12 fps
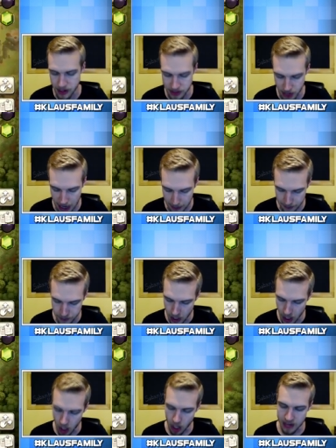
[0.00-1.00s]
you guys are happy.
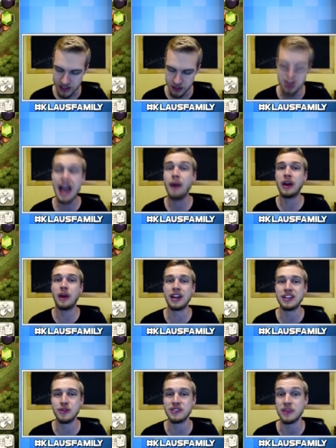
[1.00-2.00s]
All right, so now what I want
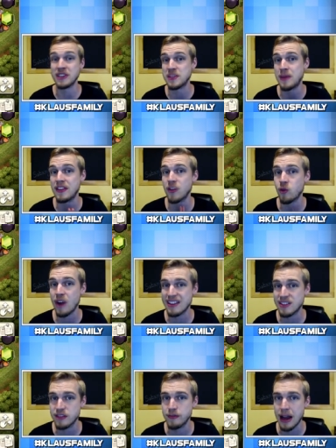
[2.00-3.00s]
to do is I want to spend the
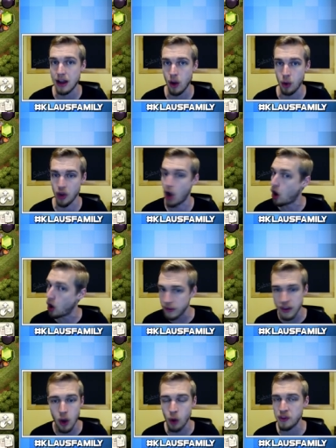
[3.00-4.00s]
rest of my gold, all
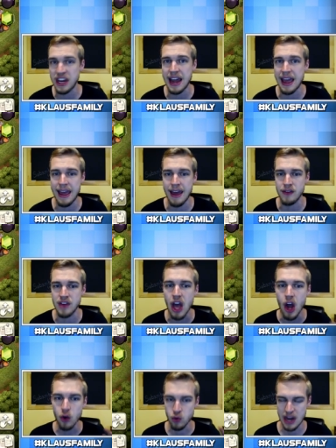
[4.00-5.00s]
of the gold that I have
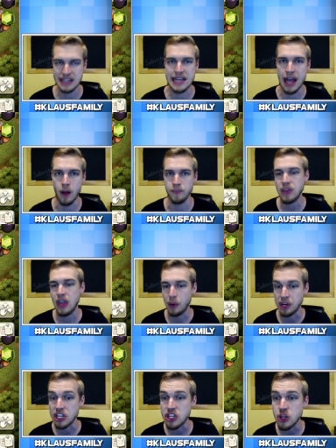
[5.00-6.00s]
right now. I
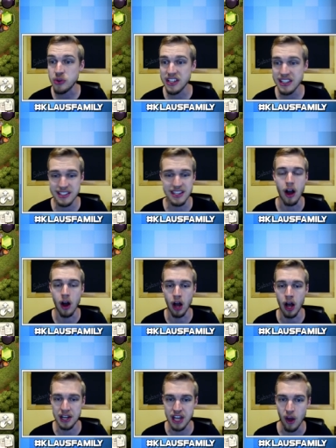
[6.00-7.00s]
want to use it
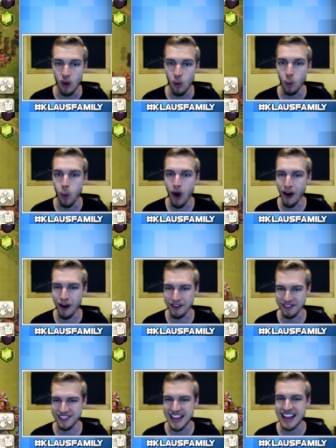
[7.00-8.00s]
on
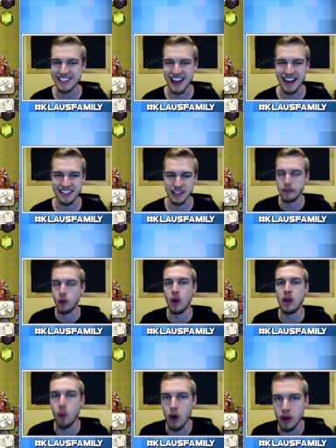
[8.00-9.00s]
walls. Yes, guys, level
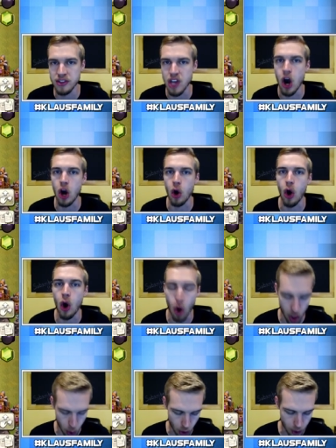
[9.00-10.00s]
one walls are,
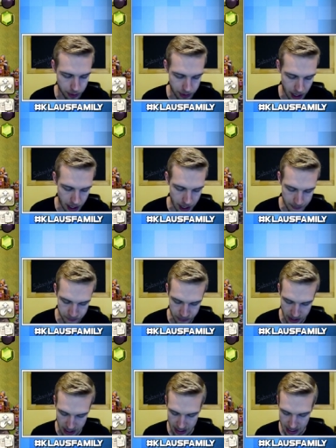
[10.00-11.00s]
are horrible.
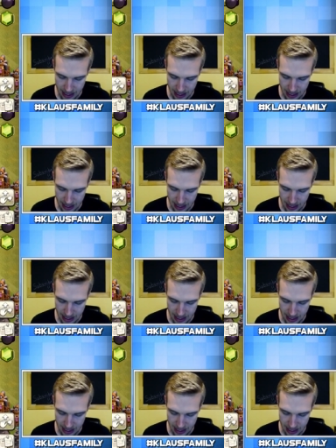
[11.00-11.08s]
Um,